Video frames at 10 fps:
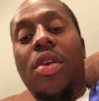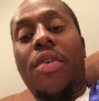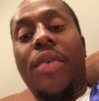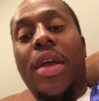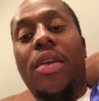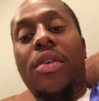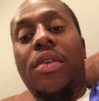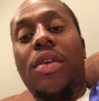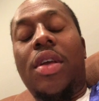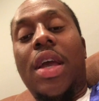All right?
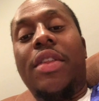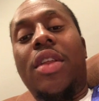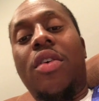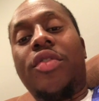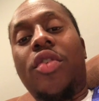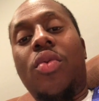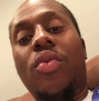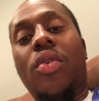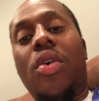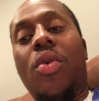And then also,
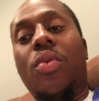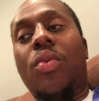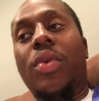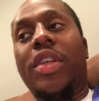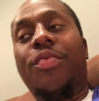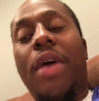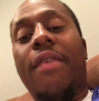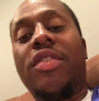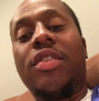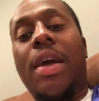you know, with these
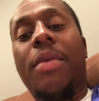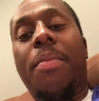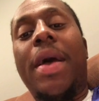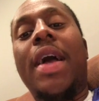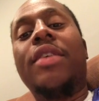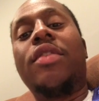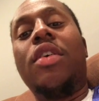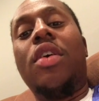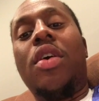prophecies coming to pass,